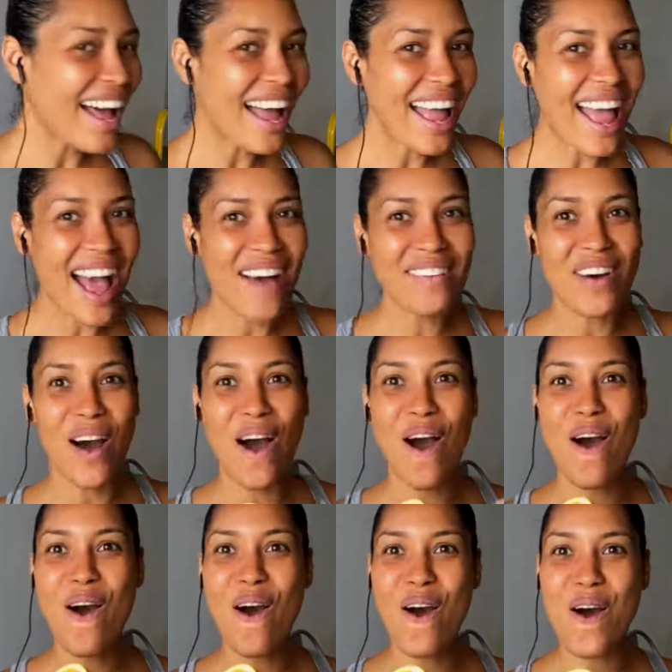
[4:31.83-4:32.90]
I have a
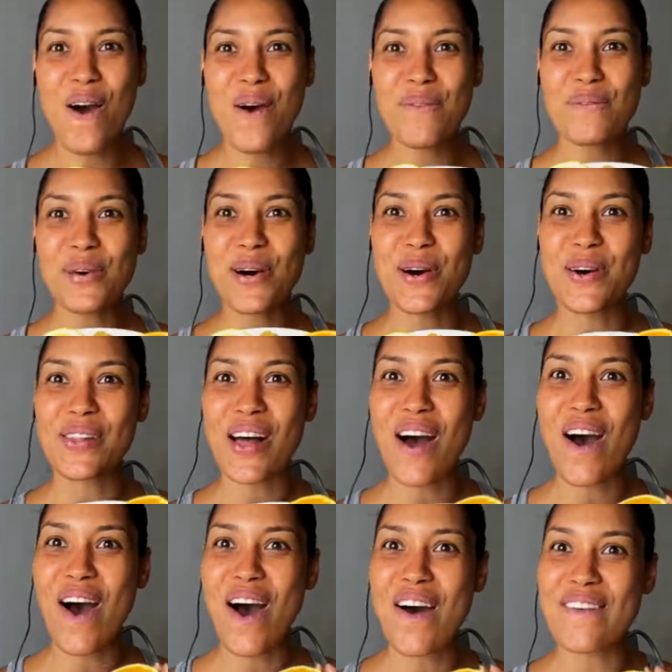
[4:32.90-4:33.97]
whole bowl
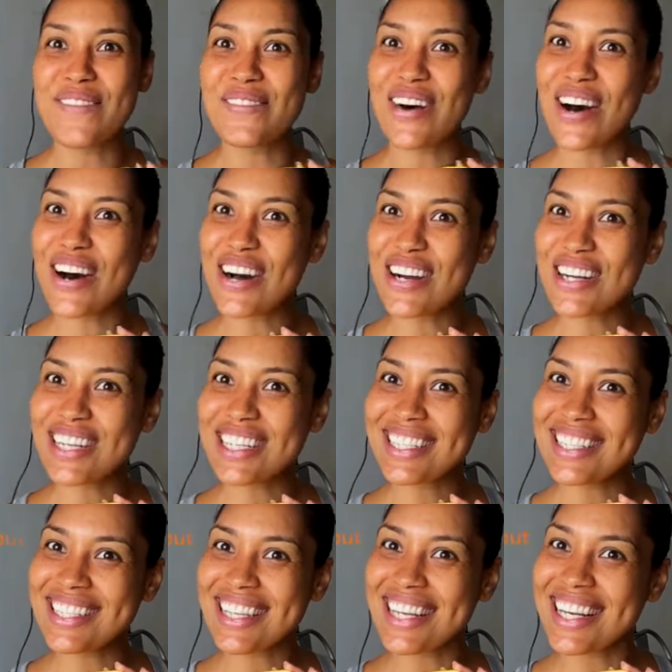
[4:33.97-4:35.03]
of
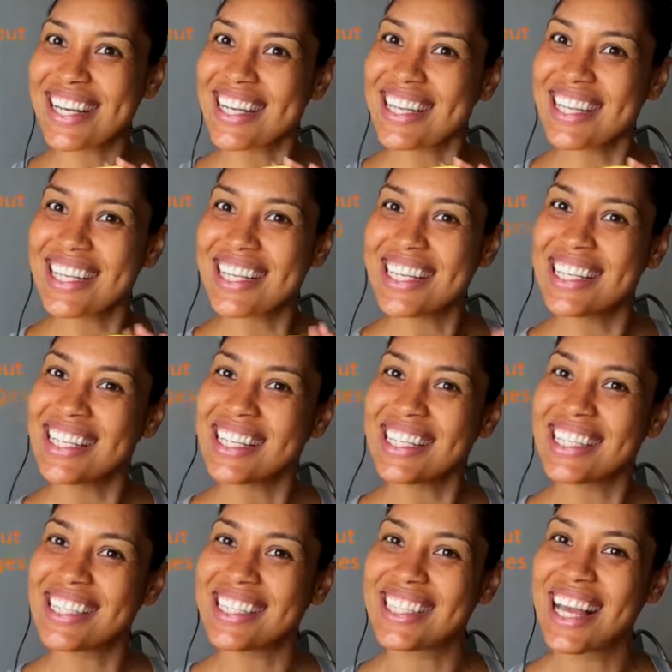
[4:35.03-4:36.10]
oranges.